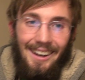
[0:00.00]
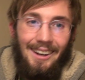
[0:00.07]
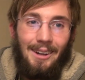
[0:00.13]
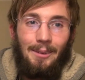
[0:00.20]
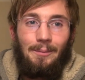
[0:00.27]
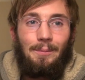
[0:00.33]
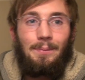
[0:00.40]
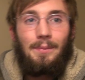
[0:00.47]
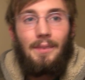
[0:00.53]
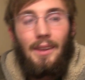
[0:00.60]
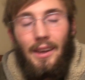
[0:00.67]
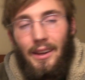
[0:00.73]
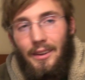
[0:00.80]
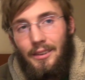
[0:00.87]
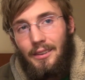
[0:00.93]
Um,
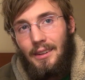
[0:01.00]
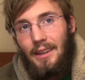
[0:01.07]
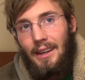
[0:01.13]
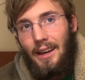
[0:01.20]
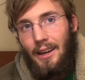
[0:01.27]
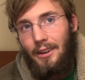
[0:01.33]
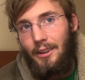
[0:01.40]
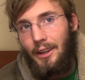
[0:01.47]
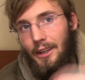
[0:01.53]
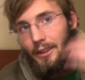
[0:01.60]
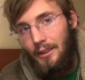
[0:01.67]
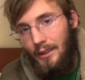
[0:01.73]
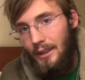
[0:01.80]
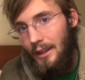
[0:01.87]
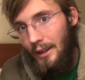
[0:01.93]
and he had like
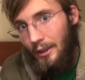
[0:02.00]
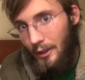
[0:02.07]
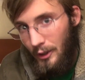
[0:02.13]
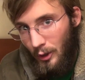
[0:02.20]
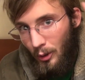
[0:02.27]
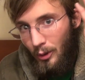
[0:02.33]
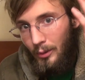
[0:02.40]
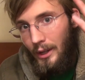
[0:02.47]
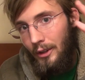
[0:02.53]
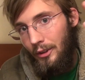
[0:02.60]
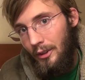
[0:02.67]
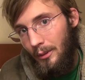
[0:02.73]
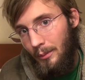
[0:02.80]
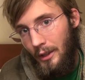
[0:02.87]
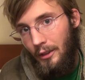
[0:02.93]
a he had a glow
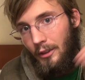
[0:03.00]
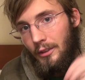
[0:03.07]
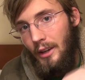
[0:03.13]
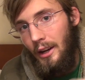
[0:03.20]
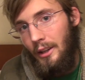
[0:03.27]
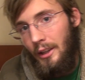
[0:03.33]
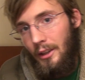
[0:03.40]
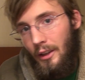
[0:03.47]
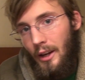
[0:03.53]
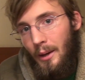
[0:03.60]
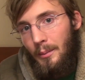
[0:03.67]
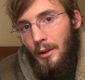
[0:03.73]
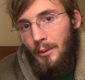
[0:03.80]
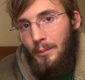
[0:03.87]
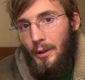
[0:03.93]
around him. Like the Dalai
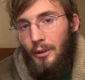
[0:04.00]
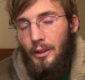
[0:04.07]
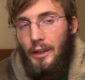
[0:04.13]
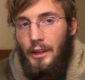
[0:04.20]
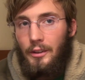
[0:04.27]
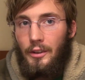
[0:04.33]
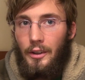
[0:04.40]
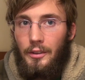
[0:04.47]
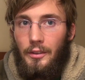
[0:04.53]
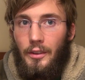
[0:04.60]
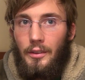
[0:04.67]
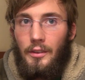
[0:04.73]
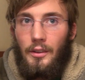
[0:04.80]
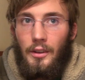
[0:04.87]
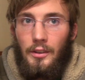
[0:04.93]
Lama apparently had
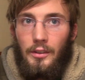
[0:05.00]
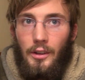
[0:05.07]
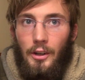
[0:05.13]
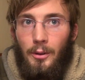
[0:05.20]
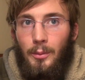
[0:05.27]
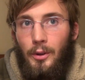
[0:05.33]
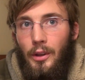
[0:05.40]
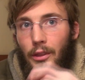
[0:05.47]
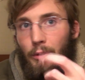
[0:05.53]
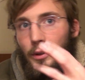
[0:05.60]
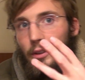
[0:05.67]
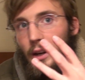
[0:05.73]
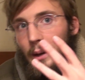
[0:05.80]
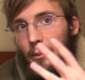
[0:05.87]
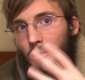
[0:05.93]
done a ceremony
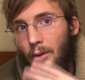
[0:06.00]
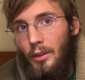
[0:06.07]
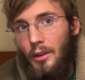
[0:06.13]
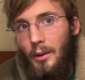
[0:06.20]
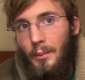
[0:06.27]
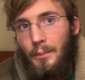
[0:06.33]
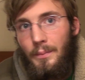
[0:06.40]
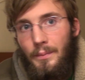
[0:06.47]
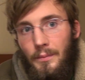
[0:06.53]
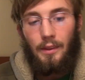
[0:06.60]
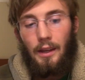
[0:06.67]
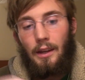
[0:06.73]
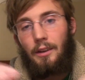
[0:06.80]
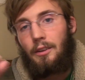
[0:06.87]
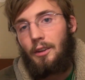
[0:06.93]
three times with him.
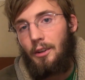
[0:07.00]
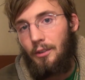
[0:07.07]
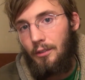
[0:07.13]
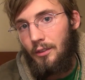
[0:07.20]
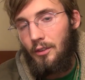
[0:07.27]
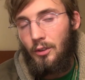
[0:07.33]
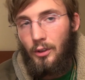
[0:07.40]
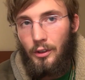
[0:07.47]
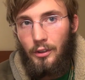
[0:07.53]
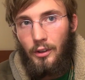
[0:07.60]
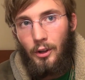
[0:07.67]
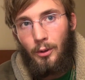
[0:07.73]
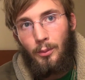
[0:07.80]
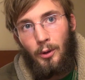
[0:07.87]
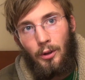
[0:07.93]
They had done a sort of
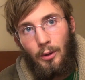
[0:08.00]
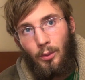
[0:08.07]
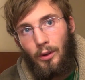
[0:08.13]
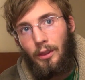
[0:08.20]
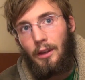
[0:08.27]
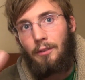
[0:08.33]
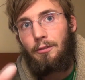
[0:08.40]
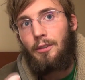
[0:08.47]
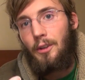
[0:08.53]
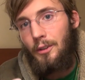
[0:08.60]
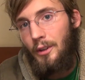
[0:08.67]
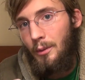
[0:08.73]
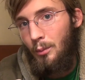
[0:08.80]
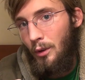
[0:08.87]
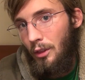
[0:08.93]
ceremony where they
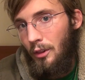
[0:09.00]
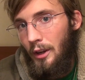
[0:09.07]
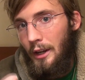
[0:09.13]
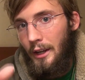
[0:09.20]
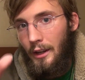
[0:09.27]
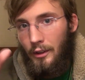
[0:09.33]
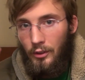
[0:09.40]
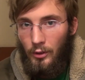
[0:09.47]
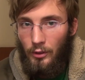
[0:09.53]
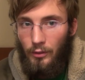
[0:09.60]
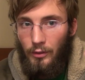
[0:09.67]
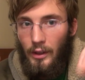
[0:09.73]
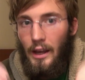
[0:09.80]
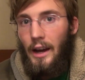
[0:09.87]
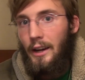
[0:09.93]
filled him with light and sort
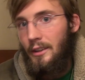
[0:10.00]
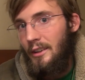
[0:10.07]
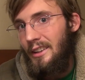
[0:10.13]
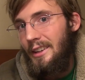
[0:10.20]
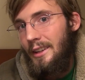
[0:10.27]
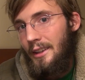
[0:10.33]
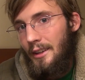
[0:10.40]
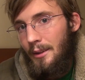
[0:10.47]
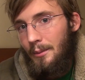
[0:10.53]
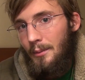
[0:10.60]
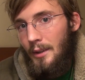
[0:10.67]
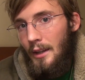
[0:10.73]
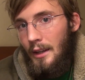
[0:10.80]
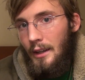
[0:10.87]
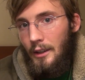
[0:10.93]
of locked it in
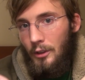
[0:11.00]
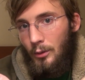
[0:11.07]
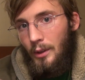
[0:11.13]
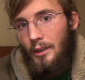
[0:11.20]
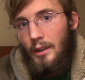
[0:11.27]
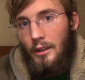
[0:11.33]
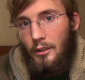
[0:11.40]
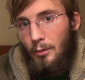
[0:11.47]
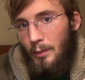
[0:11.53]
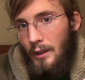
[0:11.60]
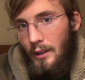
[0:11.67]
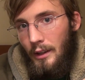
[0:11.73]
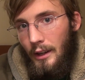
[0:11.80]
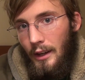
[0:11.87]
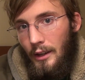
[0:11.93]
him. Is what they
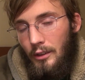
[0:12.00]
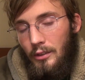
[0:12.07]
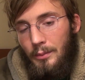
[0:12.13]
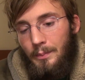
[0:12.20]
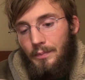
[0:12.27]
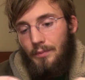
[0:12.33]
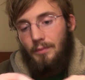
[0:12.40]
explained it as.